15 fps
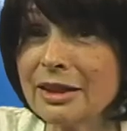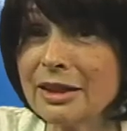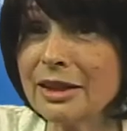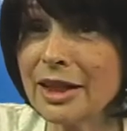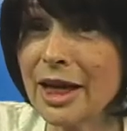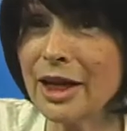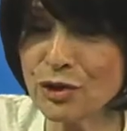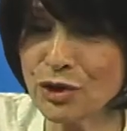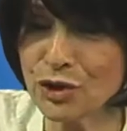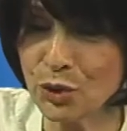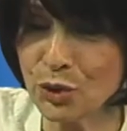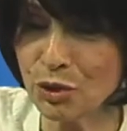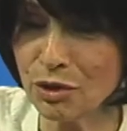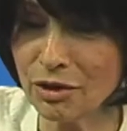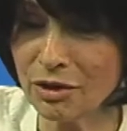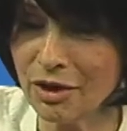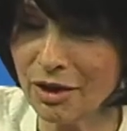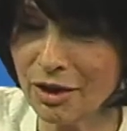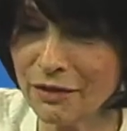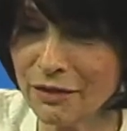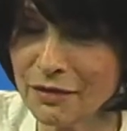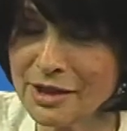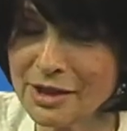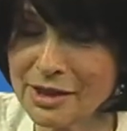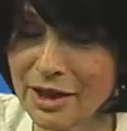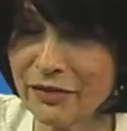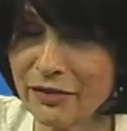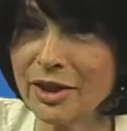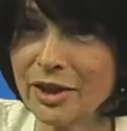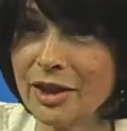Klout score of
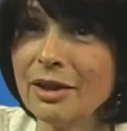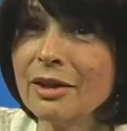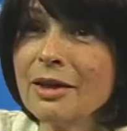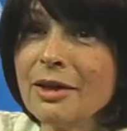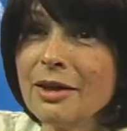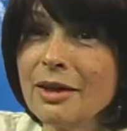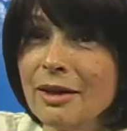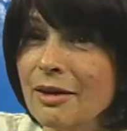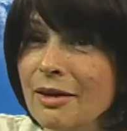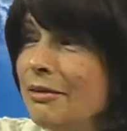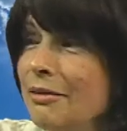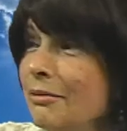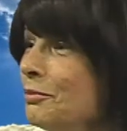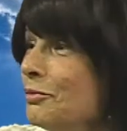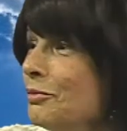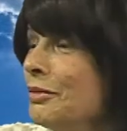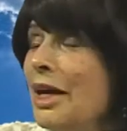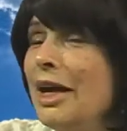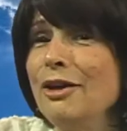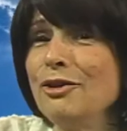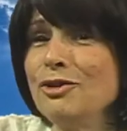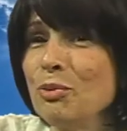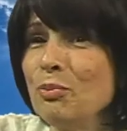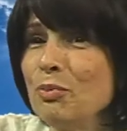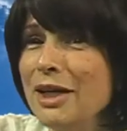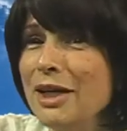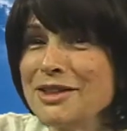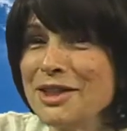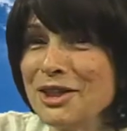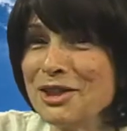70 hey, don't pay
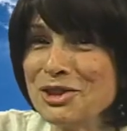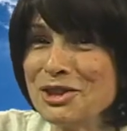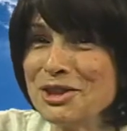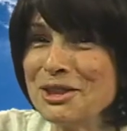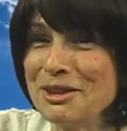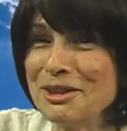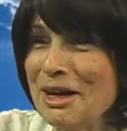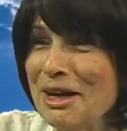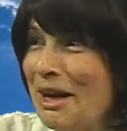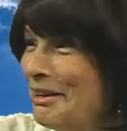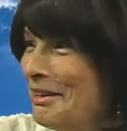attention to that